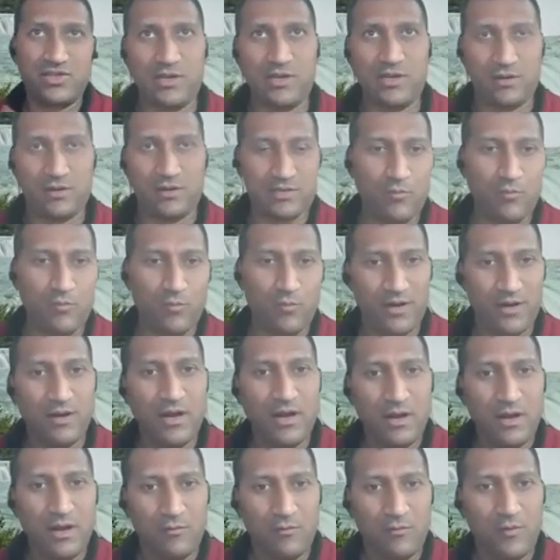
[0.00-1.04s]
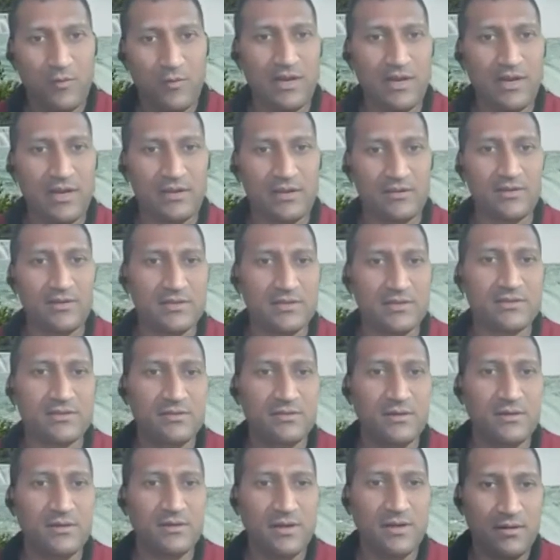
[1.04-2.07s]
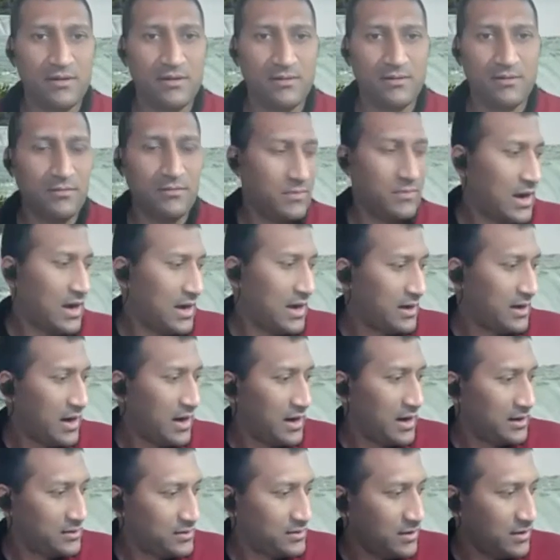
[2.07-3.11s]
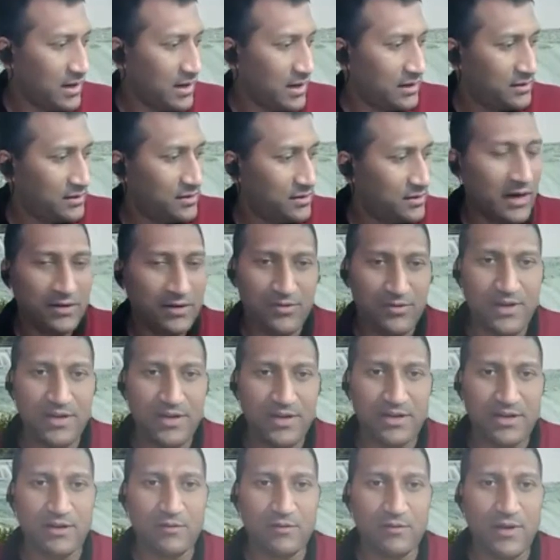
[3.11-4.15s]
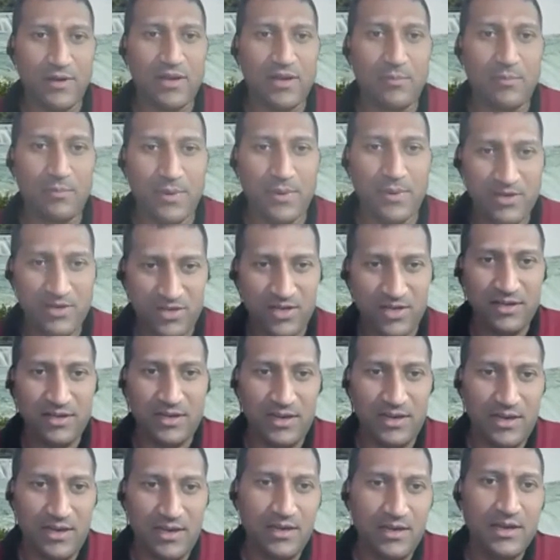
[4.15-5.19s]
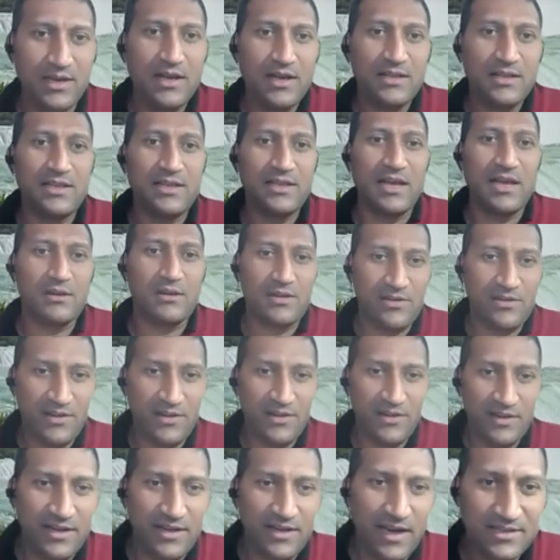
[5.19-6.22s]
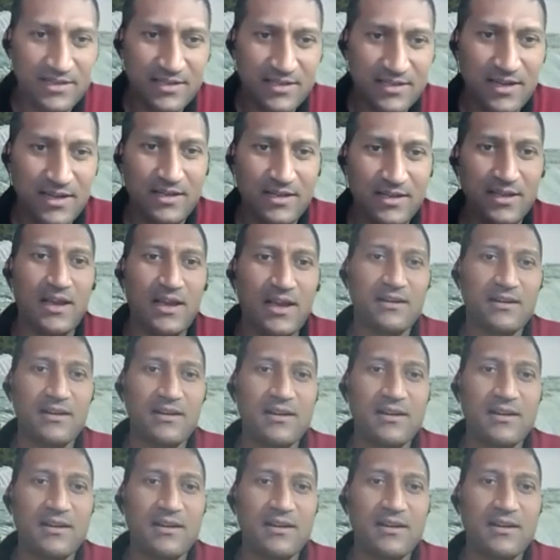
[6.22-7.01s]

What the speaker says: or somewhere where interns are treated very patiently. They are treated nicely. They are